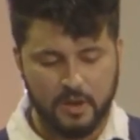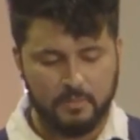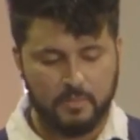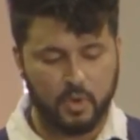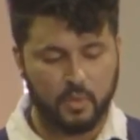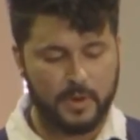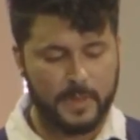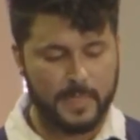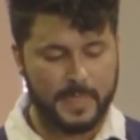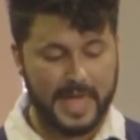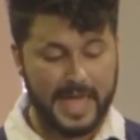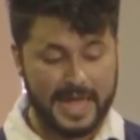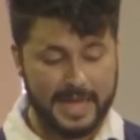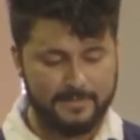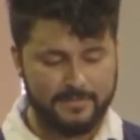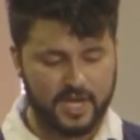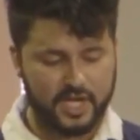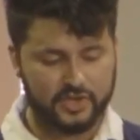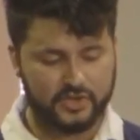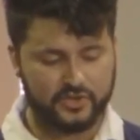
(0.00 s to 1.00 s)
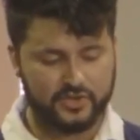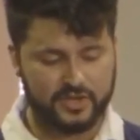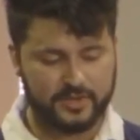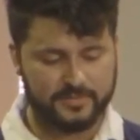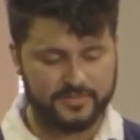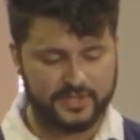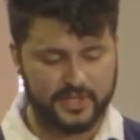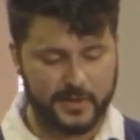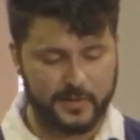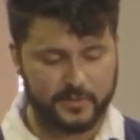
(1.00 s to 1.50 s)
but when they measure
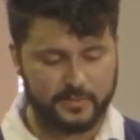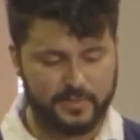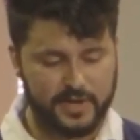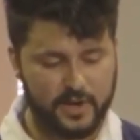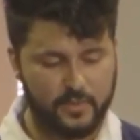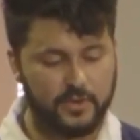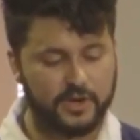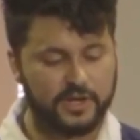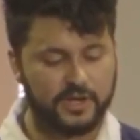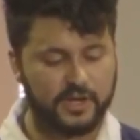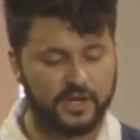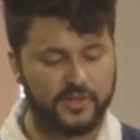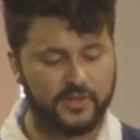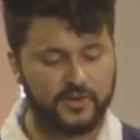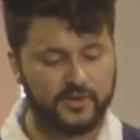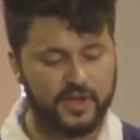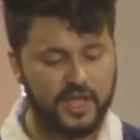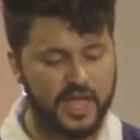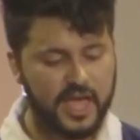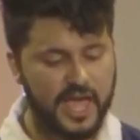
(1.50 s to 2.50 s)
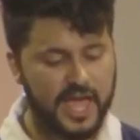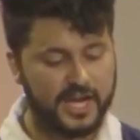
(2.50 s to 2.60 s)
themselves by one another